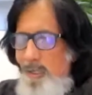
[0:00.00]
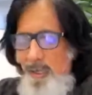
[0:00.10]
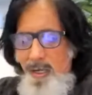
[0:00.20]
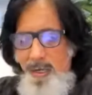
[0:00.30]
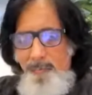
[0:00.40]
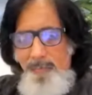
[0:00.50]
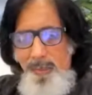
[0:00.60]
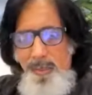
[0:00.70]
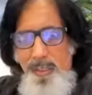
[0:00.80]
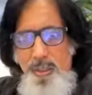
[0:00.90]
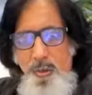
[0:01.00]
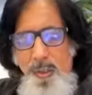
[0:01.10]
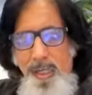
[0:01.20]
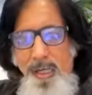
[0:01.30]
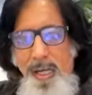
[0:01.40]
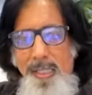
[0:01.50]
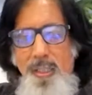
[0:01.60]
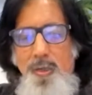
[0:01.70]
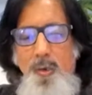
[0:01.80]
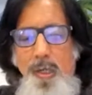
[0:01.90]
the student
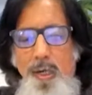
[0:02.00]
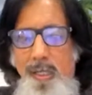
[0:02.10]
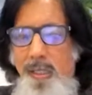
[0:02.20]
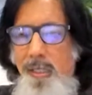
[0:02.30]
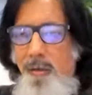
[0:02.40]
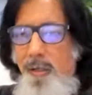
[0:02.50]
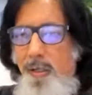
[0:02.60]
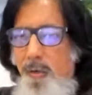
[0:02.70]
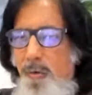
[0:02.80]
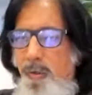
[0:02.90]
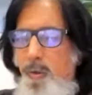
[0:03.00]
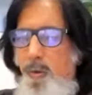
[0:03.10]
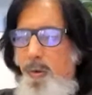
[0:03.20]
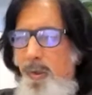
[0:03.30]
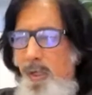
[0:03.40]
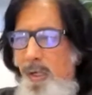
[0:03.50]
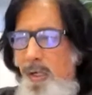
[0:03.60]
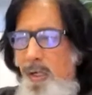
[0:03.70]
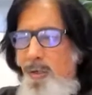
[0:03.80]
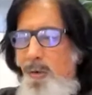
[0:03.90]
has to learn, to
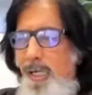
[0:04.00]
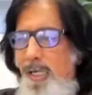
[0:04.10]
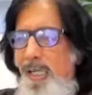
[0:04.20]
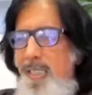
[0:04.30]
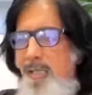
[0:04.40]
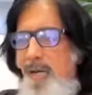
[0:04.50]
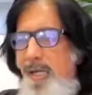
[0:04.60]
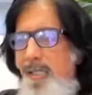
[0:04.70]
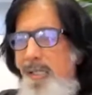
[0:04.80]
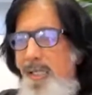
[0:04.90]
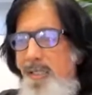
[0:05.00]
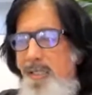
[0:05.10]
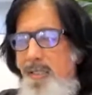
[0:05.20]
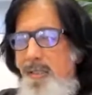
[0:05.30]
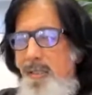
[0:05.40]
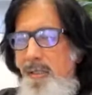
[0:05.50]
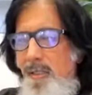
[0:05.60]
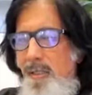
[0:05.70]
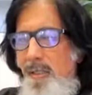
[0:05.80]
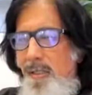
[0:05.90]
understand that
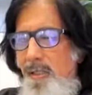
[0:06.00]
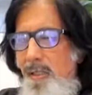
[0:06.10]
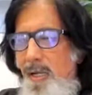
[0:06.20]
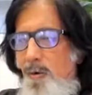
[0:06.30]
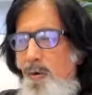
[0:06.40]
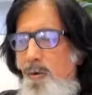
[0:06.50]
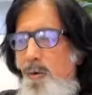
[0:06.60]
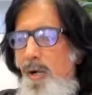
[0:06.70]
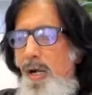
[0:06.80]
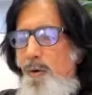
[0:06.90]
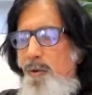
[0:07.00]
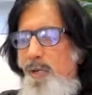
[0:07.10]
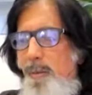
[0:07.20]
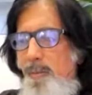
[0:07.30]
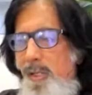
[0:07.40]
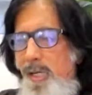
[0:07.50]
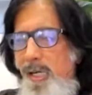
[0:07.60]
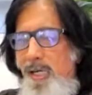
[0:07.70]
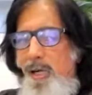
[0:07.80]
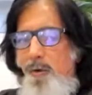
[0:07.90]
how do you
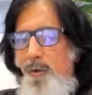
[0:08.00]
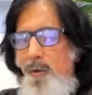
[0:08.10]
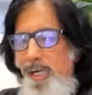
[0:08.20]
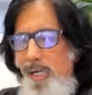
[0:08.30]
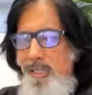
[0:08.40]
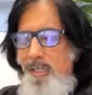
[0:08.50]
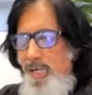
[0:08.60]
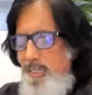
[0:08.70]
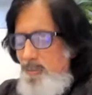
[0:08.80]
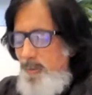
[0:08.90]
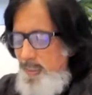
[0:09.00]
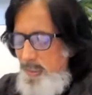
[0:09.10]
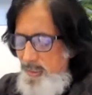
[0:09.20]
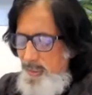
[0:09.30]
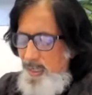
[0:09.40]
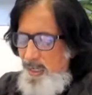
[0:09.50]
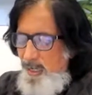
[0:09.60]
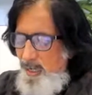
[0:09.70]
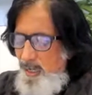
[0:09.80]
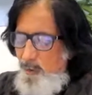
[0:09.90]
communicate, how do you understand spaces,
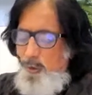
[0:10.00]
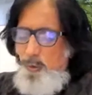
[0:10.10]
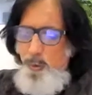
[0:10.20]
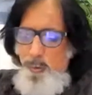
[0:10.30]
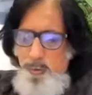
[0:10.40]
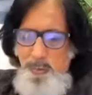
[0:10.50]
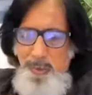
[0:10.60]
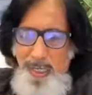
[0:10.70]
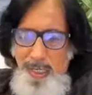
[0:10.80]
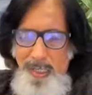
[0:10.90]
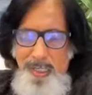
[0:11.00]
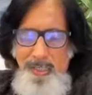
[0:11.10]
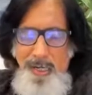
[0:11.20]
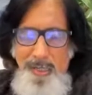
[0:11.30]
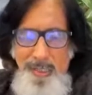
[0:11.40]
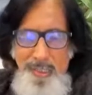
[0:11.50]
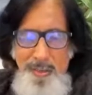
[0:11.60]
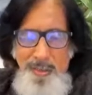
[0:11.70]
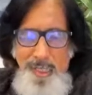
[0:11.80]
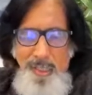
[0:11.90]
how do you understand the
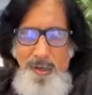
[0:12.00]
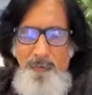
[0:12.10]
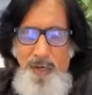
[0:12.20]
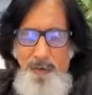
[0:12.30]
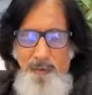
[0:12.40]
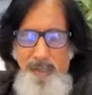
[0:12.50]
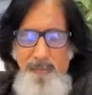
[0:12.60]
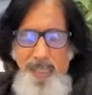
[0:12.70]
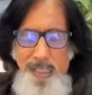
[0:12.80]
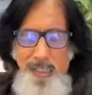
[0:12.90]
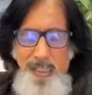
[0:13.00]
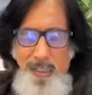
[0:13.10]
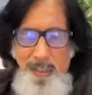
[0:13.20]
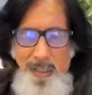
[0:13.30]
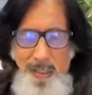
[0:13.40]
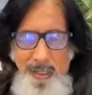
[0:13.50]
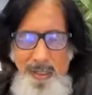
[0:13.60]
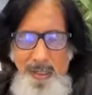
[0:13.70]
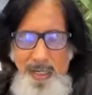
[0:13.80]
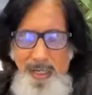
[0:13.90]
strength of every material,
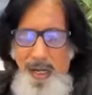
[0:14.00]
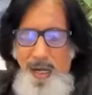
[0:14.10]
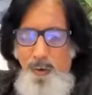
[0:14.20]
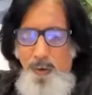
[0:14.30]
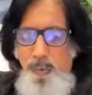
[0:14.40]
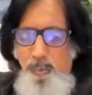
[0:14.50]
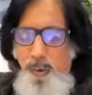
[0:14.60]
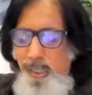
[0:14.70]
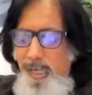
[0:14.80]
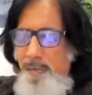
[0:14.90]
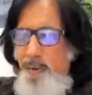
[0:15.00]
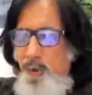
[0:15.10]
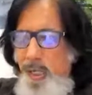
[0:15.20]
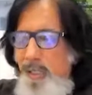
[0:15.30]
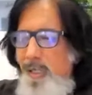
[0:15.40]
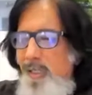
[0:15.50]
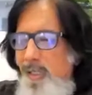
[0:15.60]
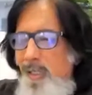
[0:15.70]
and how you put them together,